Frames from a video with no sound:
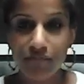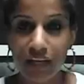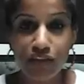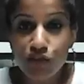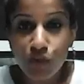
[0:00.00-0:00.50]

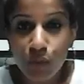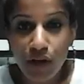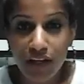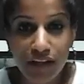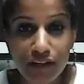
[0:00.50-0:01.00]
it's your
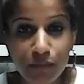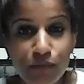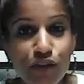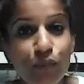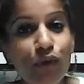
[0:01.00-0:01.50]
work. It's up
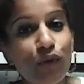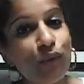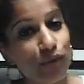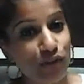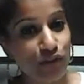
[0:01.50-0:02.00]
to you what you
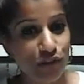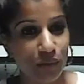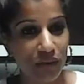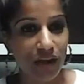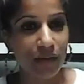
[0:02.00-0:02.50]
want to do
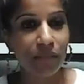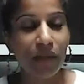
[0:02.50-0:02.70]
with it.